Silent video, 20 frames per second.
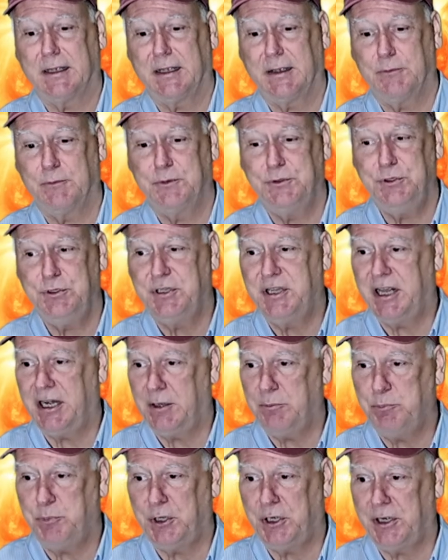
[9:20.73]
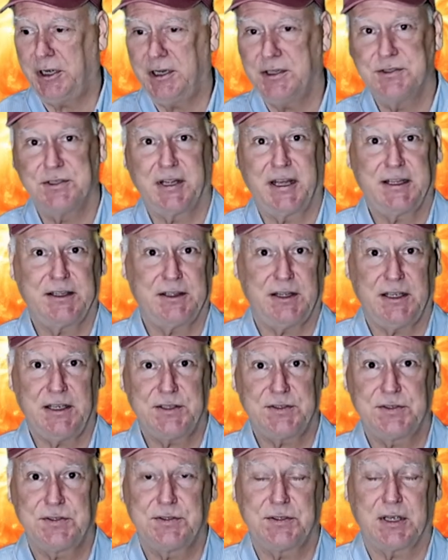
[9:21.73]
When you get in periods like
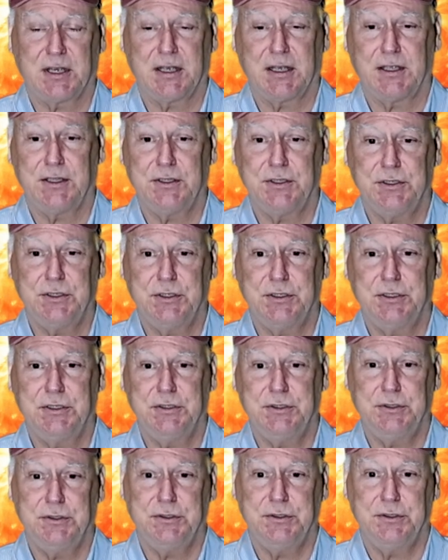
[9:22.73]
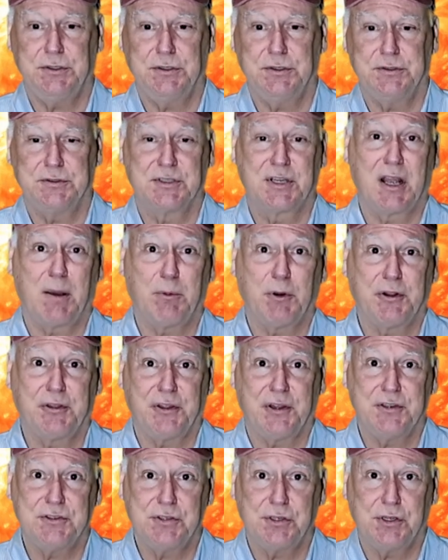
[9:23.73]
this, there's a couple of
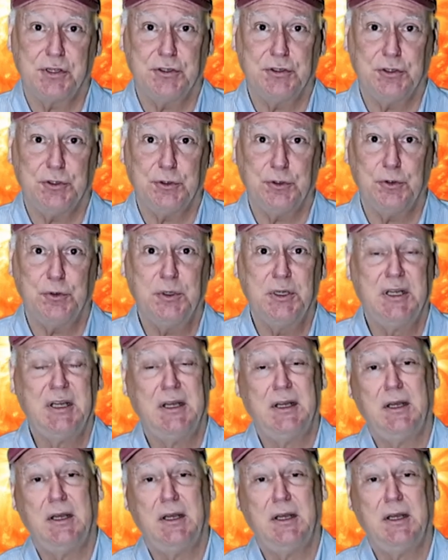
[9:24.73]
things you can do.